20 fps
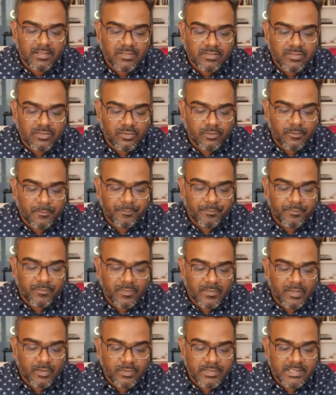So
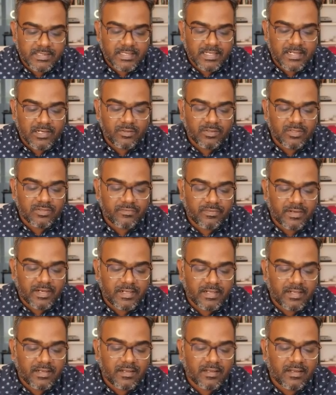it was exactly on this
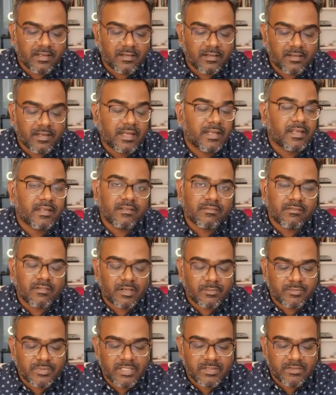Friday I
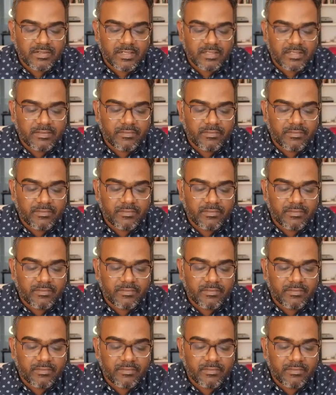observed.